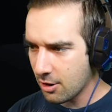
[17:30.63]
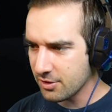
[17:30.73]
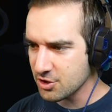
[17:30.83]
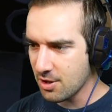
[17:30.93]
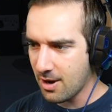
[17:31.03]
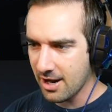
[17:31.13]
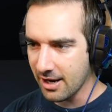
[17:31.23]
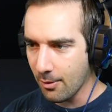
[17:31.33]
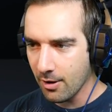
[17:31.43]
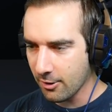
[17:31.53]
Oh, there's no
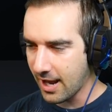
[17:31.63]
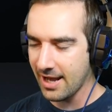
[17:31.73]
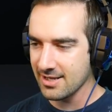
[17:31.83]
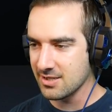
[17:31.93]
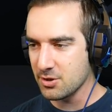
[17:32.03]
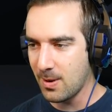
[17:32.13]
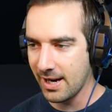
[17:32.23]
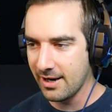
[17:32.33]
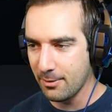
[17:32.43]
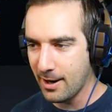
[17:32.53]
audio. Okay, I guess it's
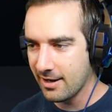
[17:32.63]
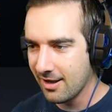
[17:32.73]
quiet anyway.